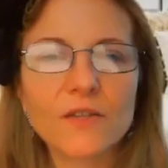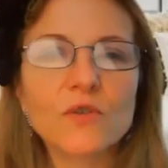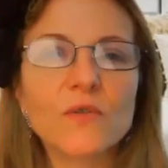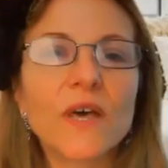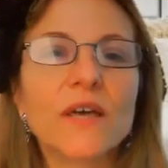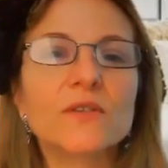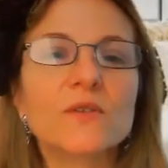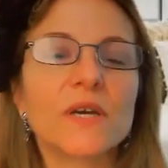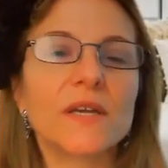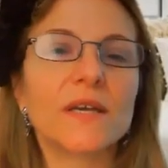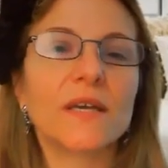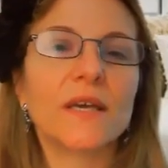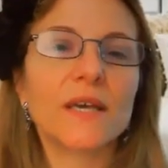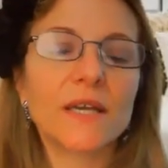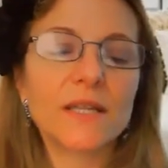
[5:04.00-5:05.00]
So that's why
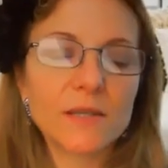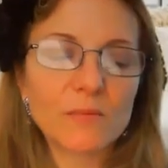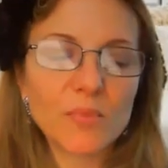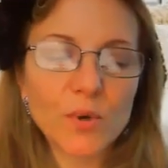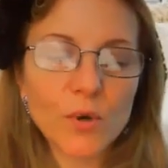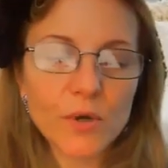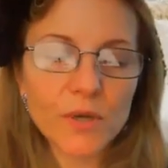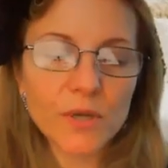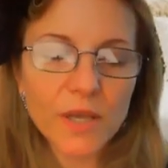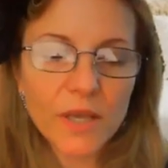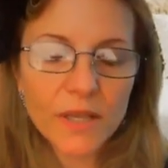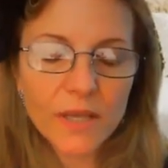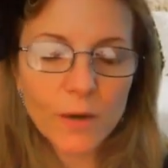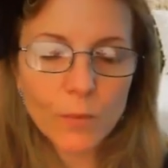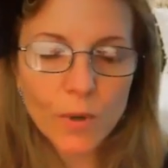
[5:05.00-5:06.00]
it's important
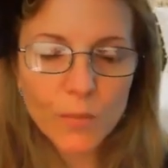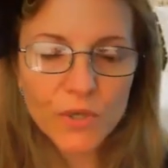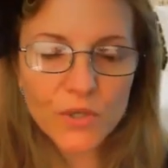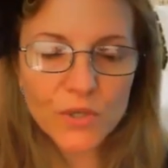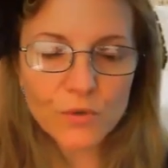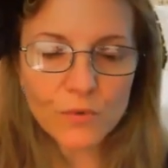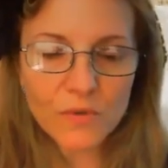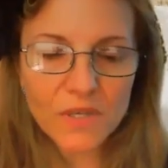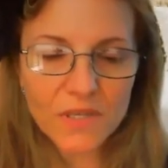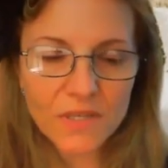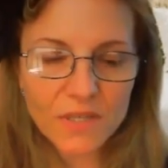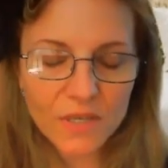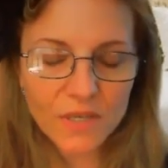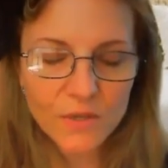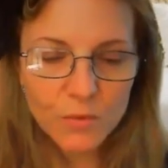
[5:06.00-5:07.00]
that when we do these
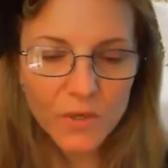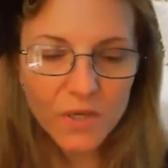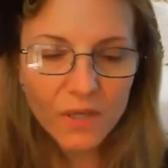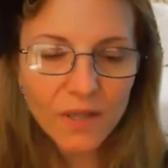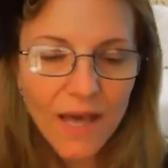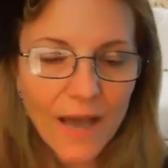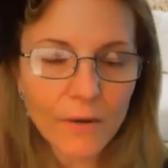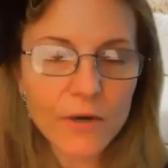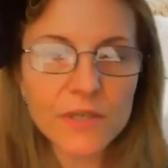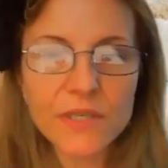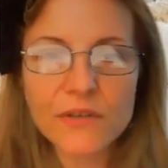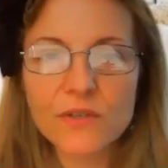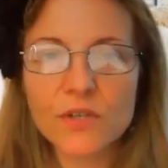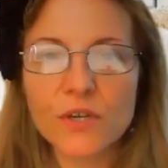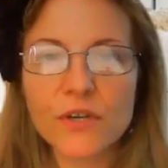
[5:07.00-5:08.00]
things, we allow
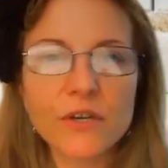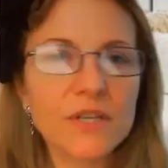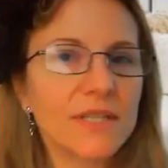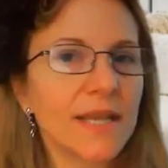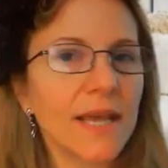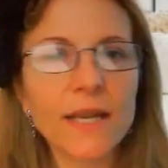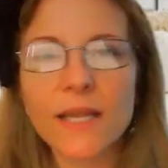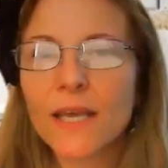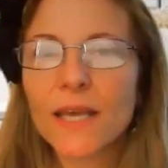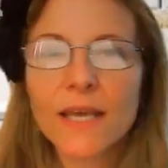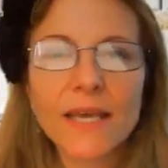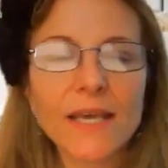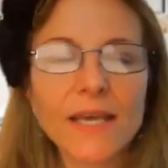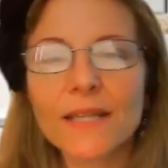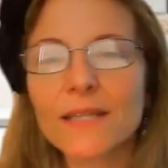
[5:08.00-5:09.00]
ourselves to understand
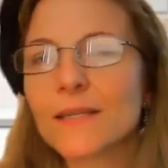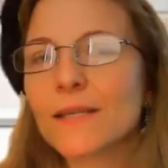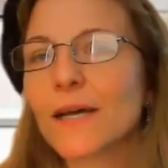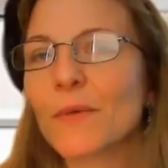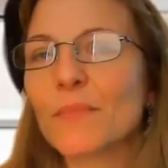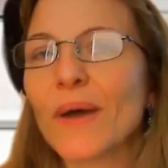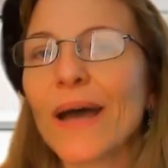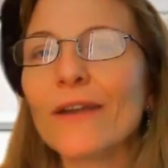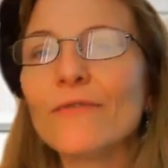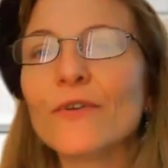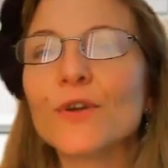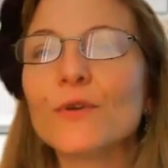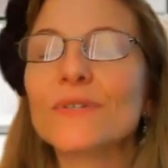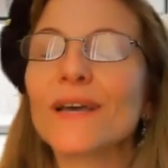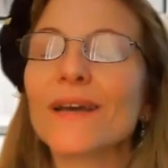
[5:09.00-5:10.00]
it's not bad for
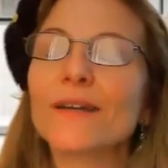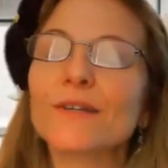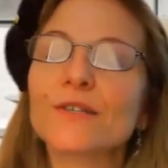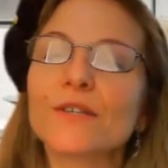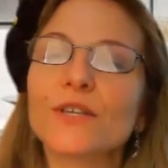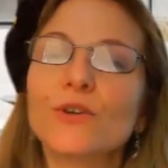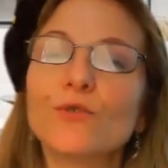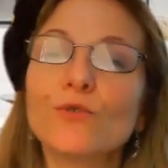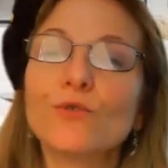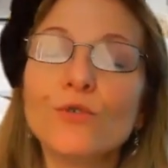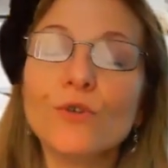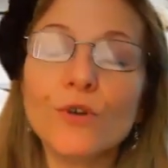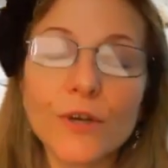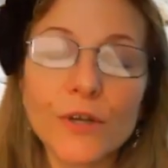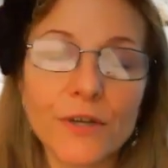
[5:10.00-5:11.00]
you. It's actually
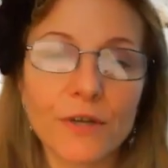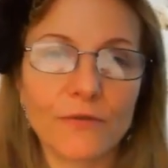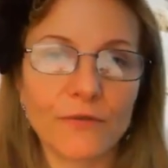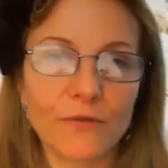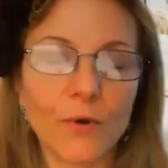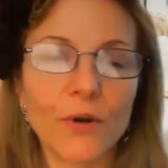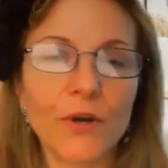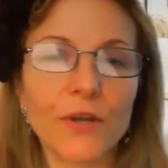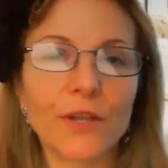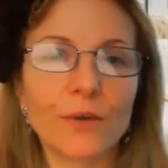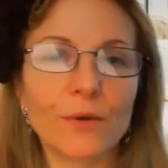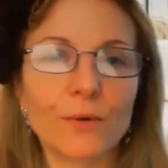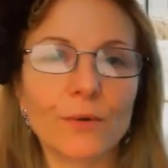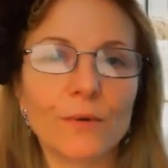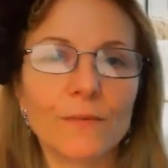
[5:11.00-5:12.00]
good for you.
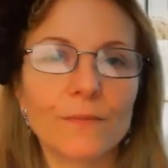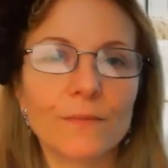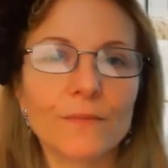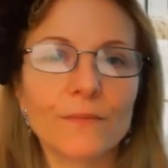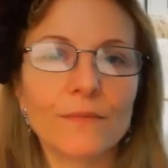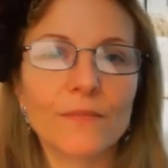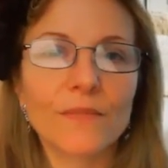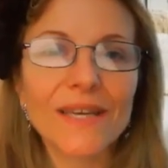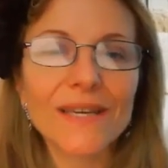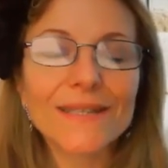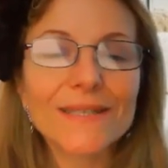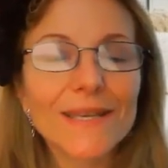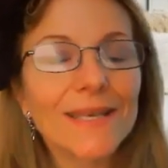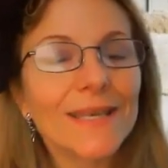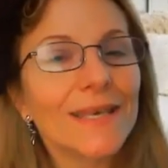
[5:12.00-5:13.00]

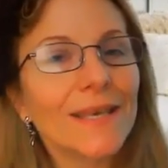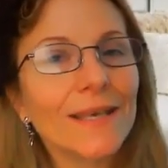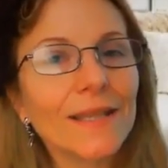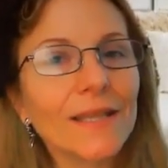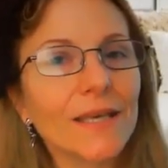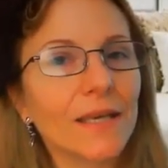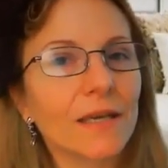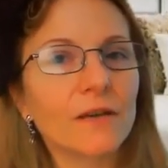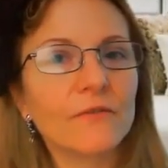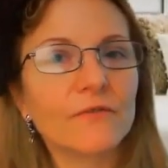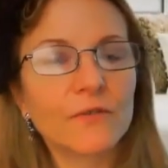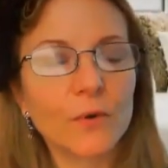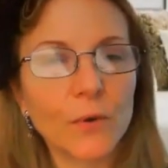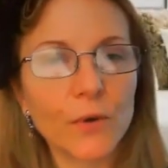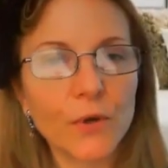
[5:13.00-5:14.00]
It's healing
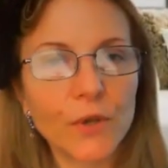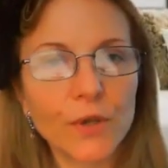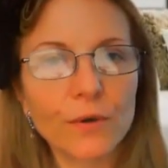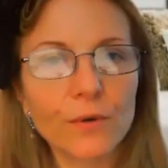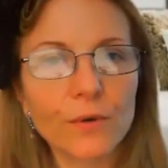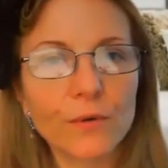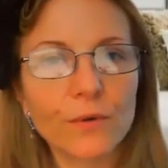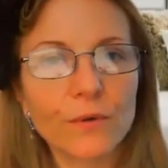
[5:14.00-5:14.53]
for you.